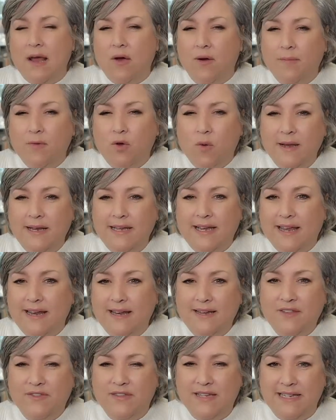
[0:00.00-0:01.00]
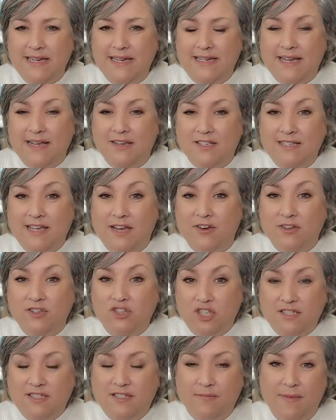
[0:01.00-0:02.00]
Now, I'm going to get into the details here
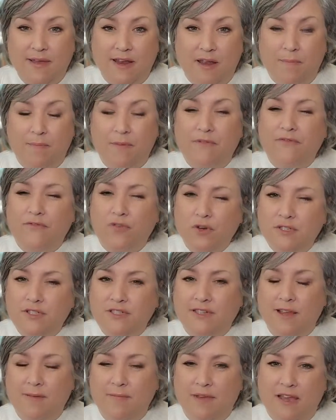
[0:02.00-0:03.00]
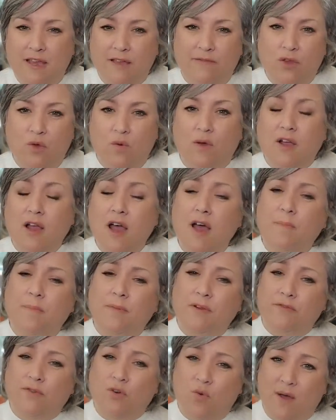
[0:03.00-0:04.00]
in just a minute, but first let me give you a
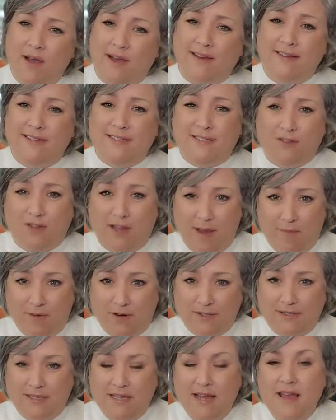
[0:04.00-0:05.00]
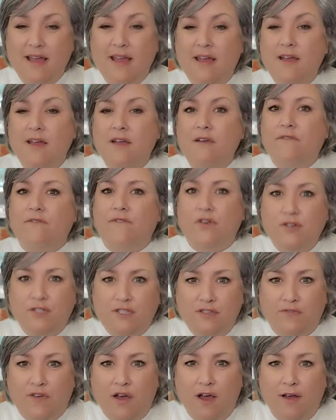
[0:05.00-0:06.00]
couple of quick disclaimers.
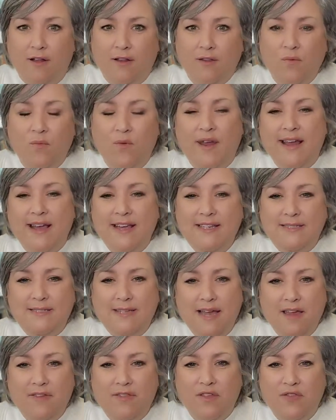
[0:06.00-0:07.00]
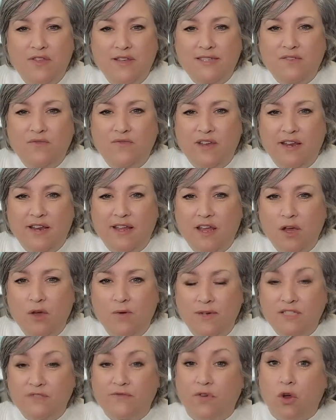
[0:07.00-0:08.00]
First of all, when I say that this
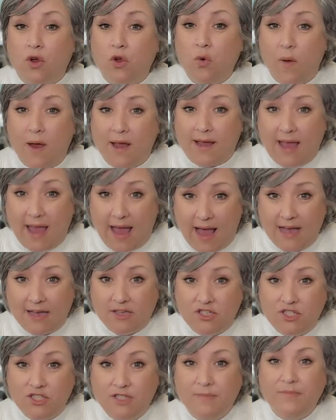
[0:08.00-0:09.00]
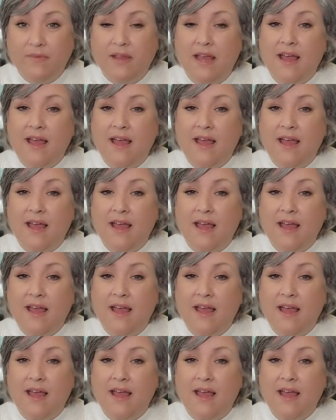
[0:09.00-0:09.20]
video is for quick cash,